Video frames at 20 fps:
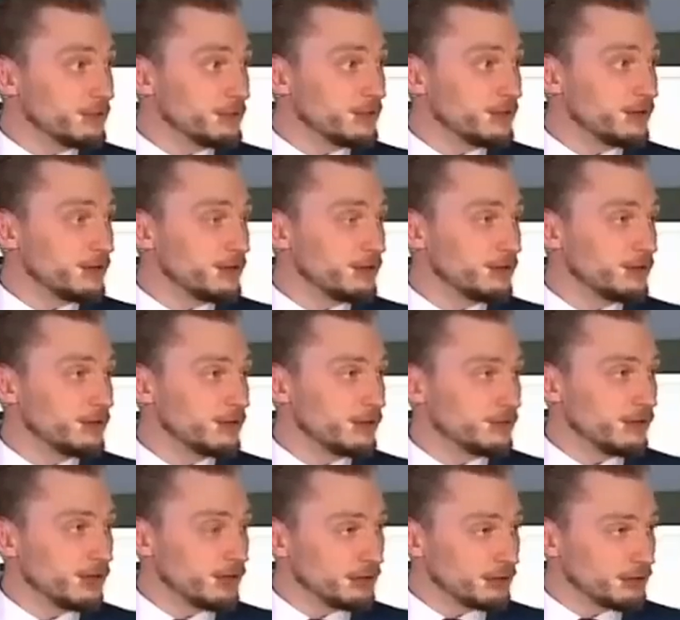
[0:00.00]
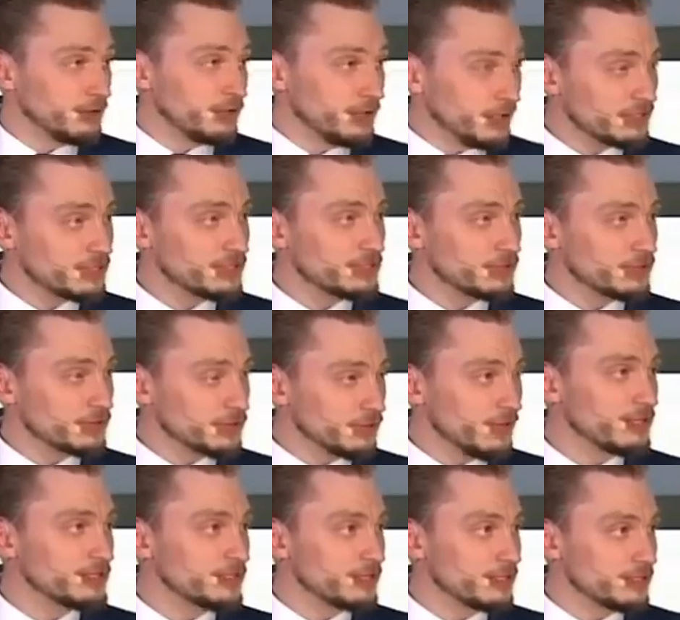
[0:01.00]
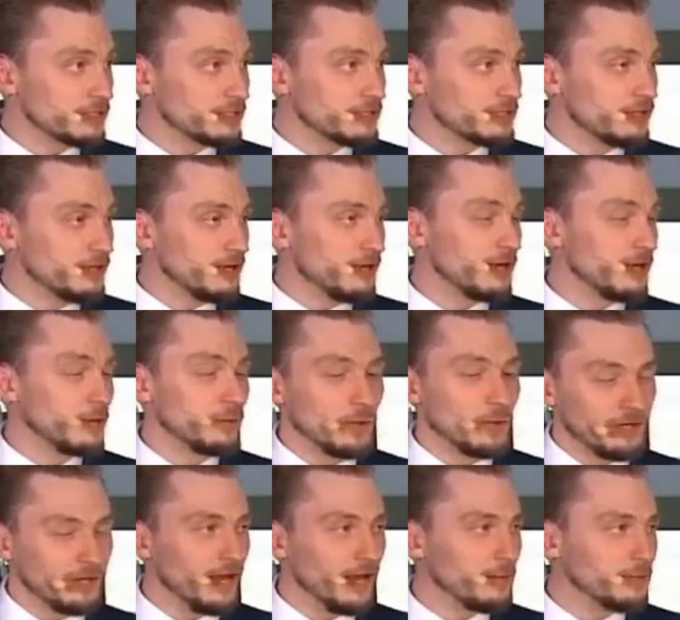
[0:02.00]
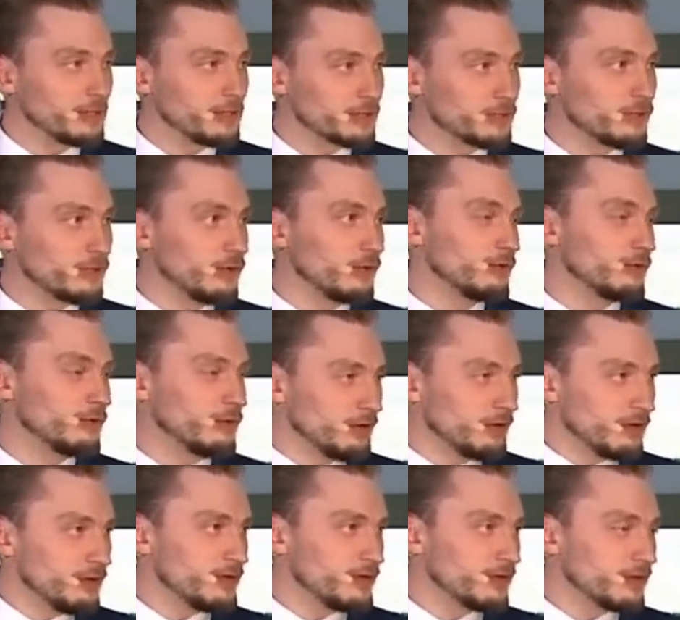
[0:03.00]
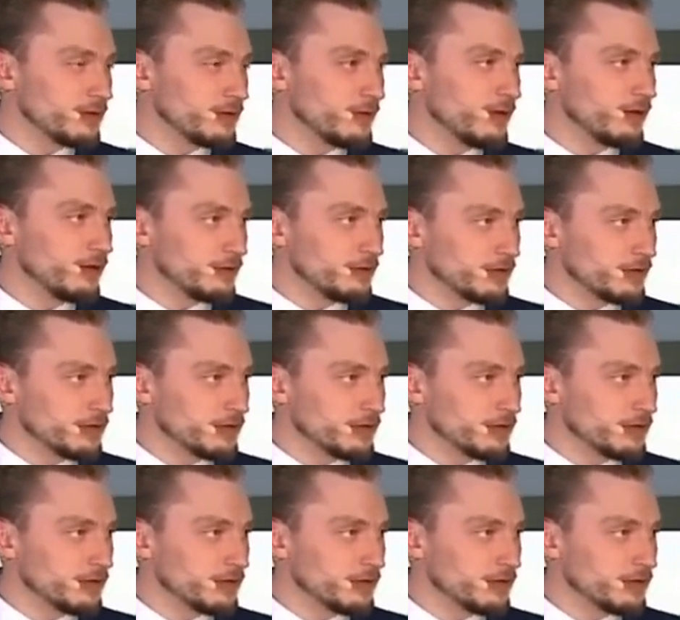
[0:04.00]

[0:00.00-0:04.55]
be our the next crisis, and when it happens, we'll think about the